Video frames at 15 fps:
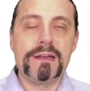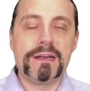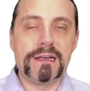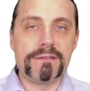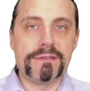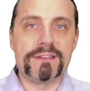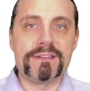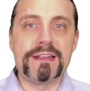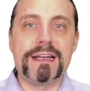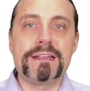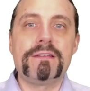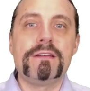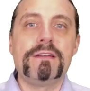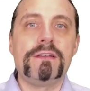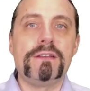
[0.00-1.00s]
and with
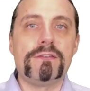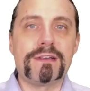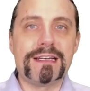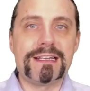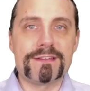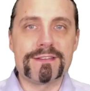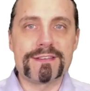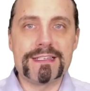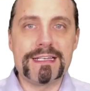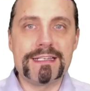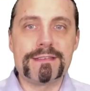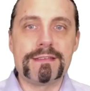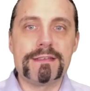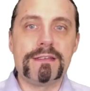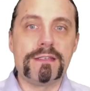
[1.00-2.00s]
that you can
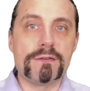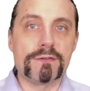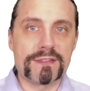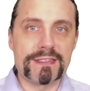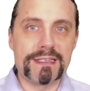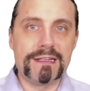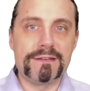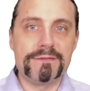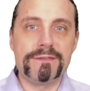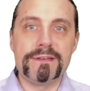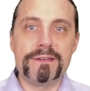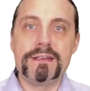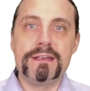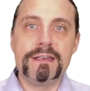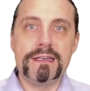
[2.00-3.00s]
assess yourself
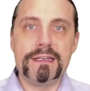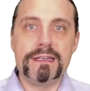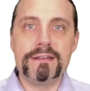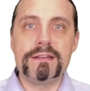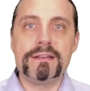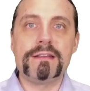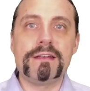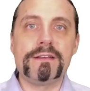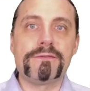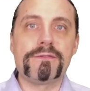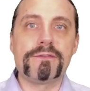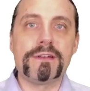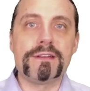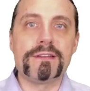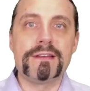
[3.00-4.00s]
in the
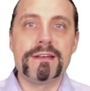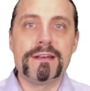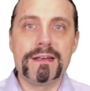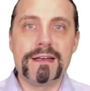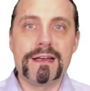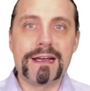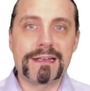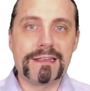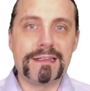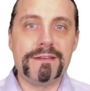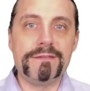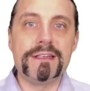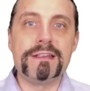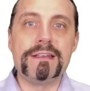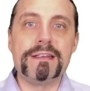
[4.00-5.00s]
different
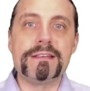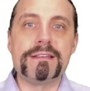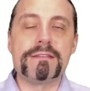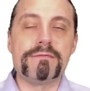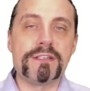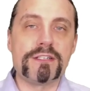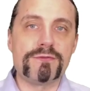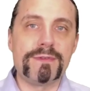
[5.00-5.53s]
activities which